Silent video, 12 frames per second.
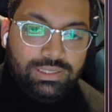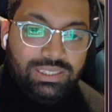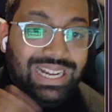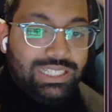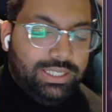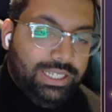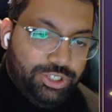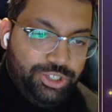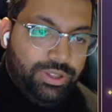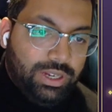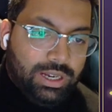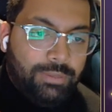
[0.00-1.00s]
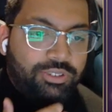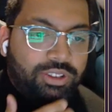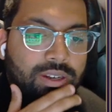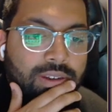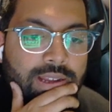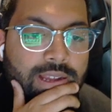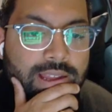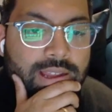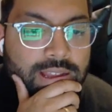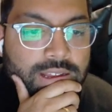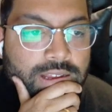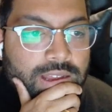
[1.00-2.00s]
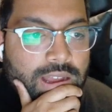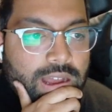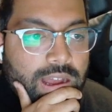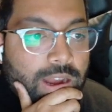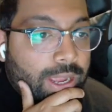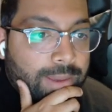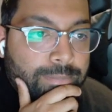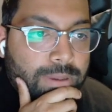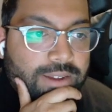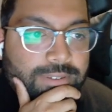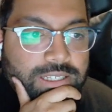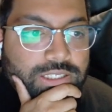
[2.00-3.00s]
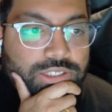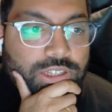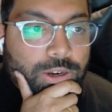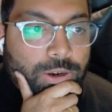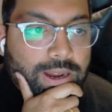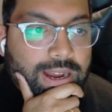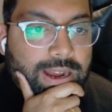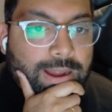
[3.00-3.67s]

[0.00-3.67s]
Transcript: That's the issue that comes in. Okay, perfect. So,